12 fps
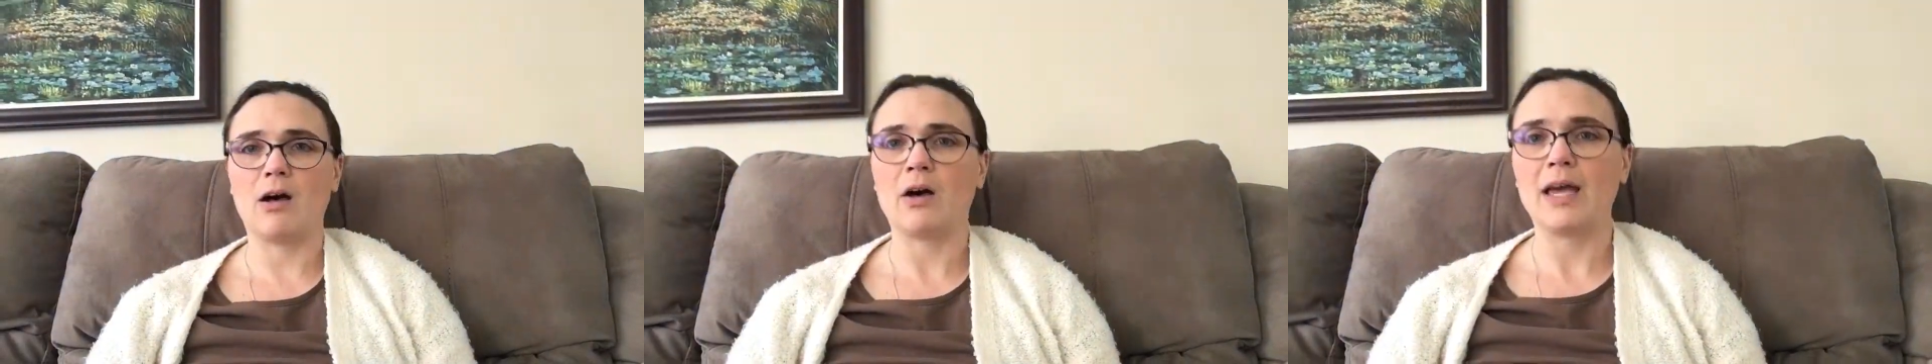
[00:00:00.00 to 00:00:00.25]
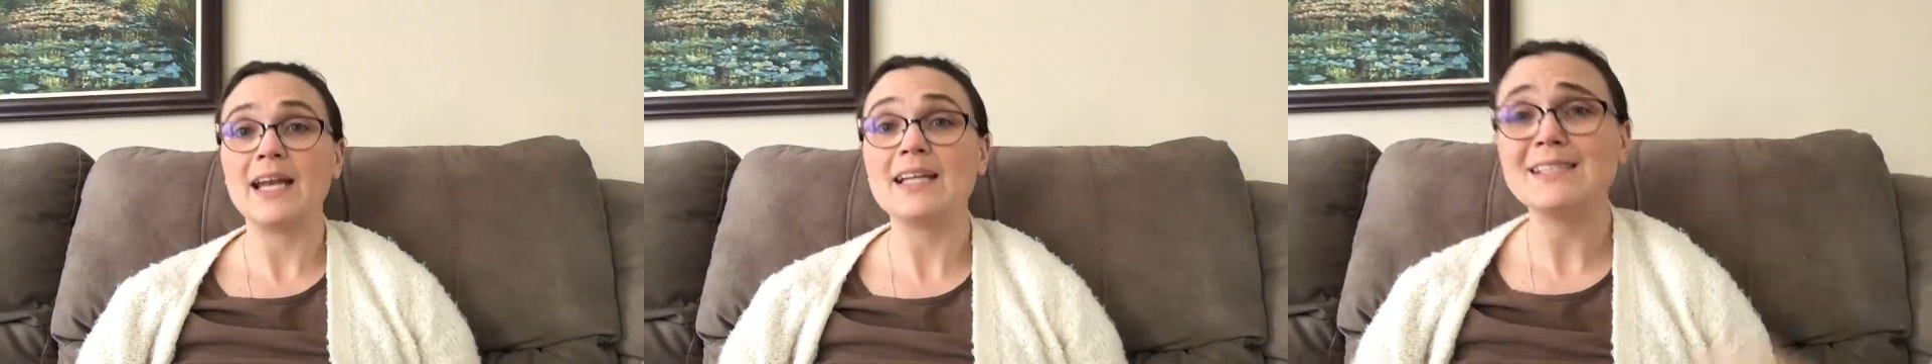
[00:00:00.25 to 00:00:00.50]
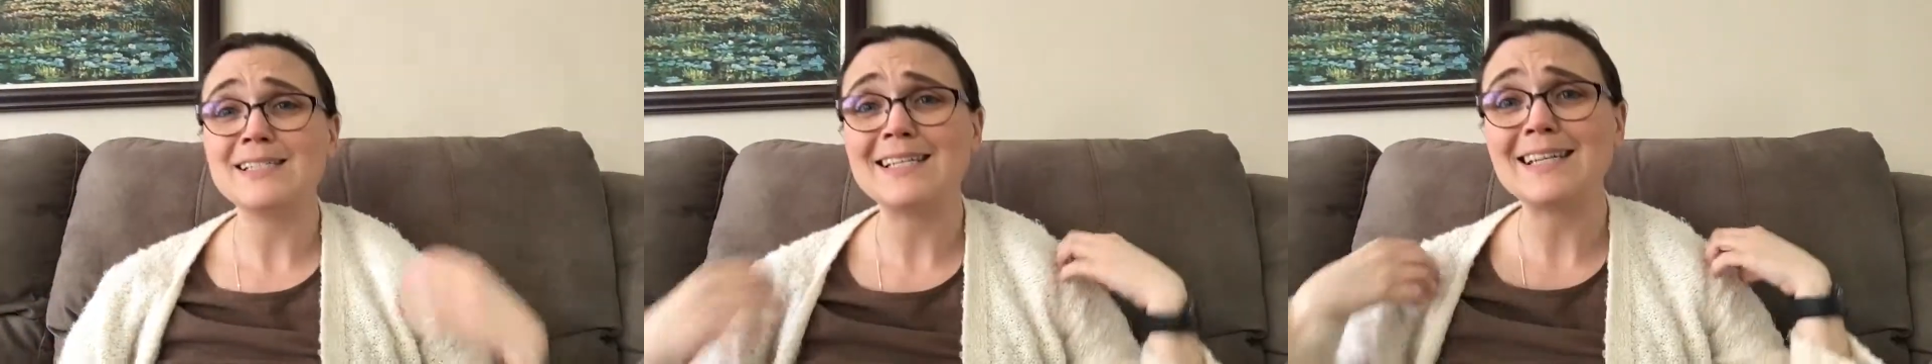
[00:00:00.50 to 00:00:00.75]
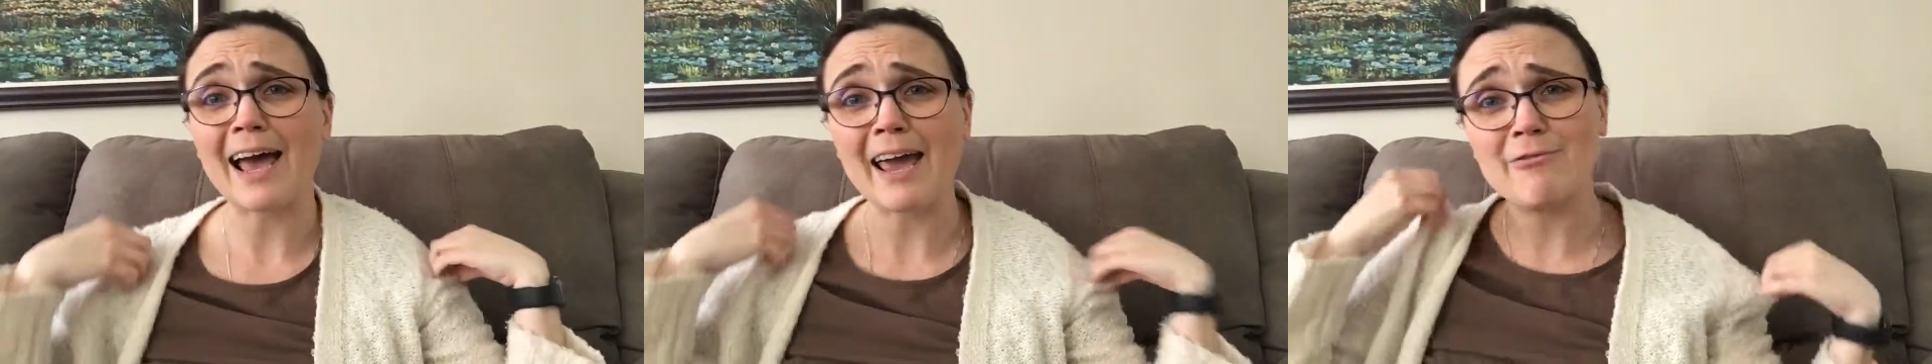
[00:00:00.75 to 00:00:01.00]
it is to
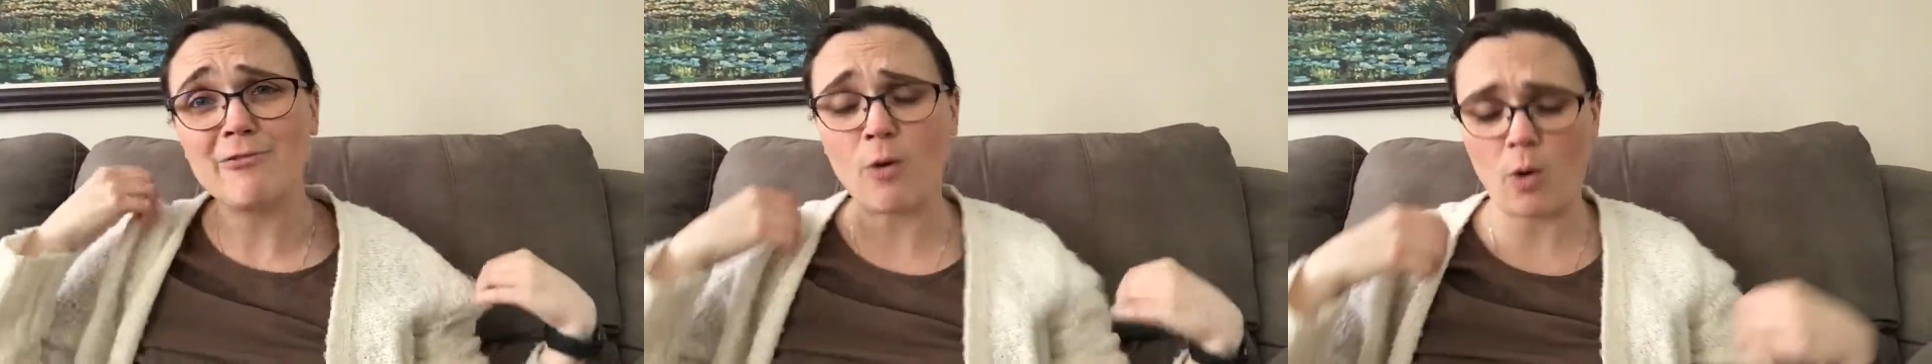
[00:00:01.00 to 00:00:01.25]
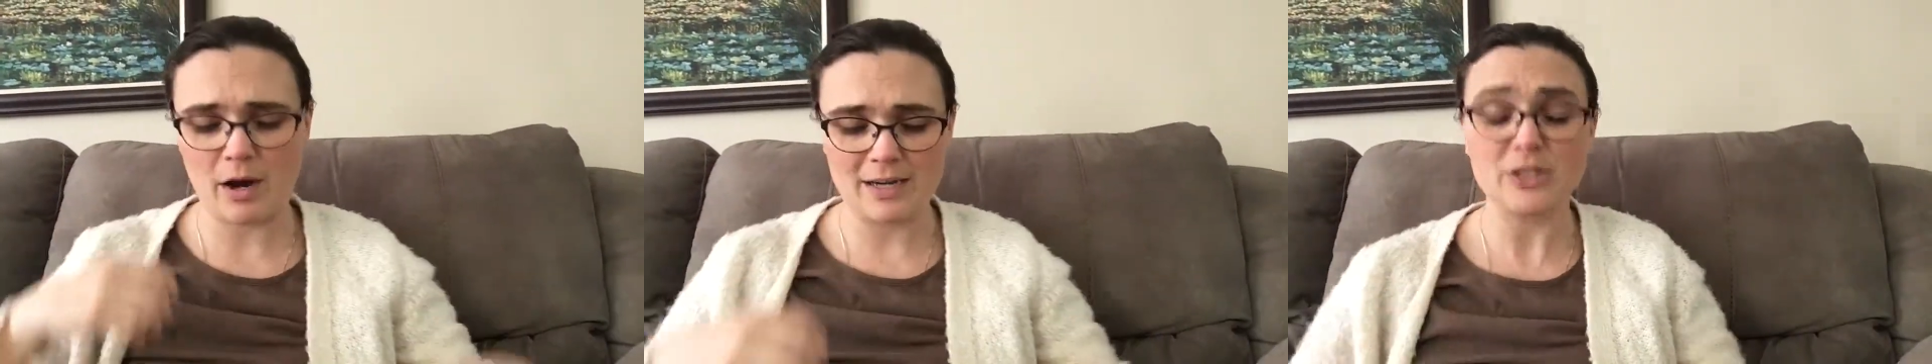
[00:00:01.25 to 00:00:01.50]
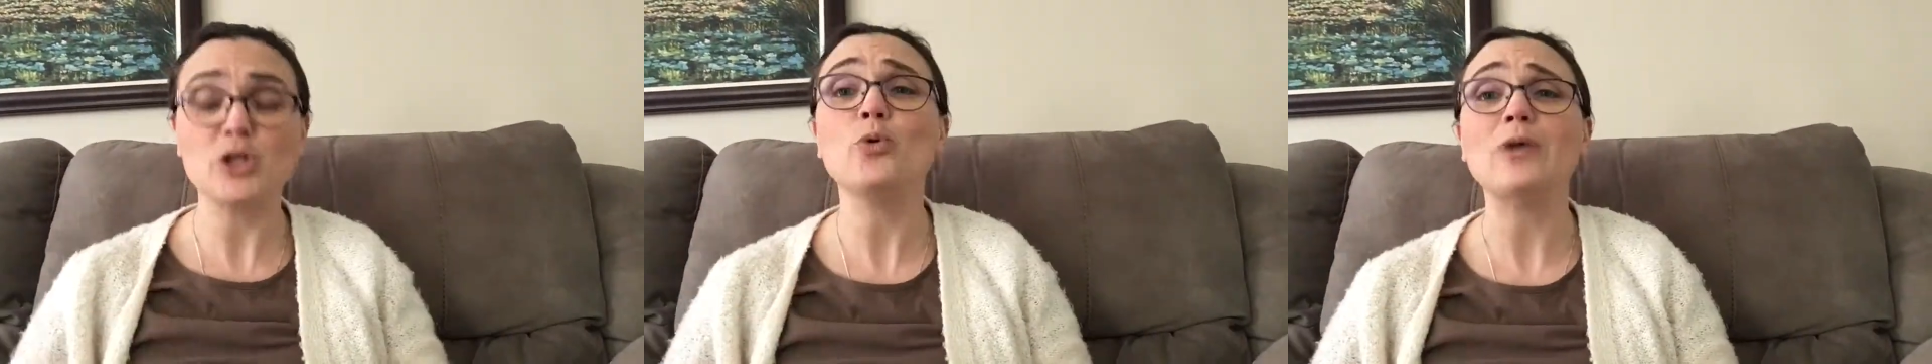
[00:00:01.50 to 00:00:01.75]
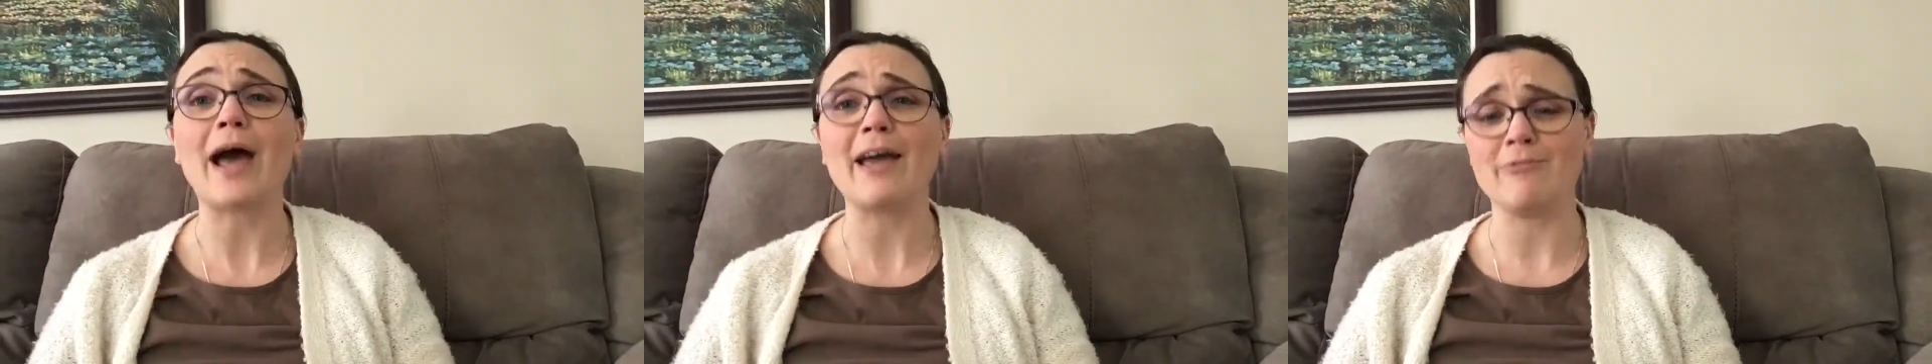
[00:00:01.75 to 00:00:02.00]
die
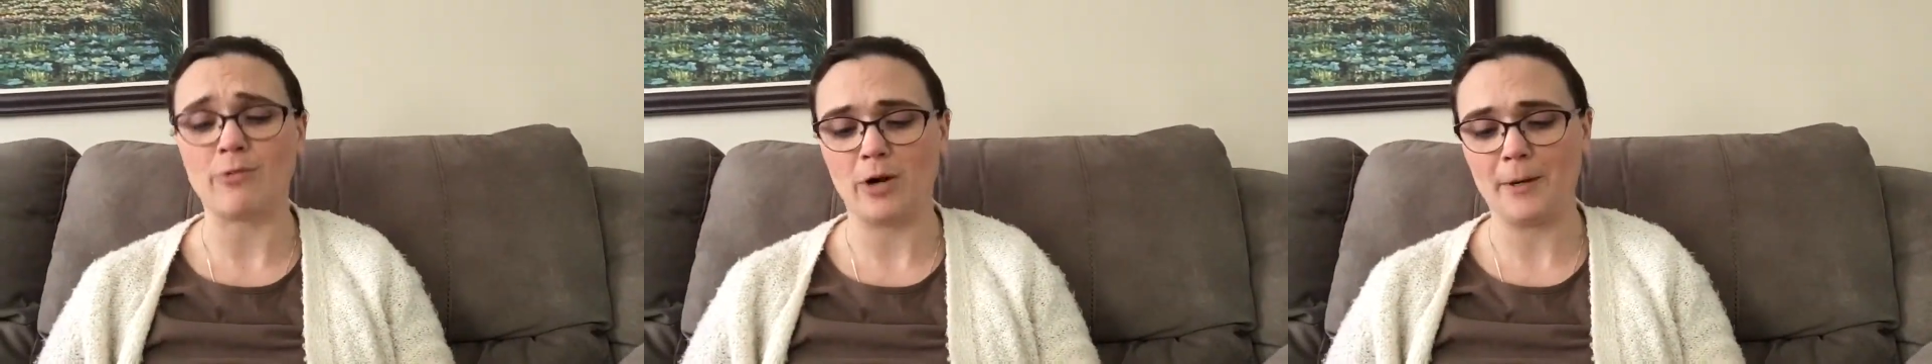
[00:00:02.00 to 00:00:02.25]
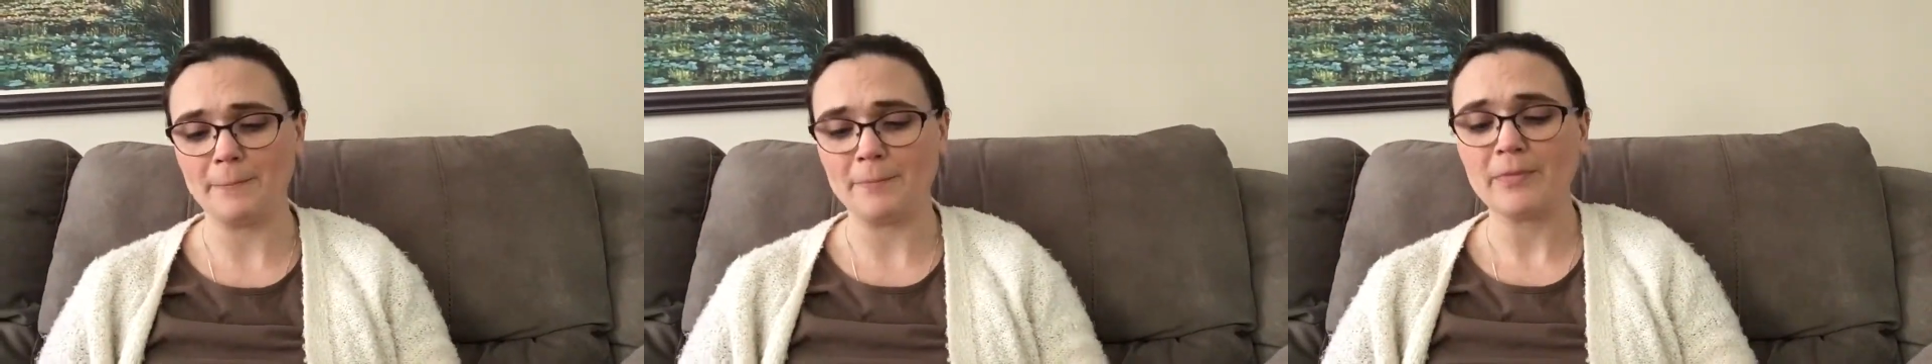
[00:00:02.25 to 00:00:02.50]
for.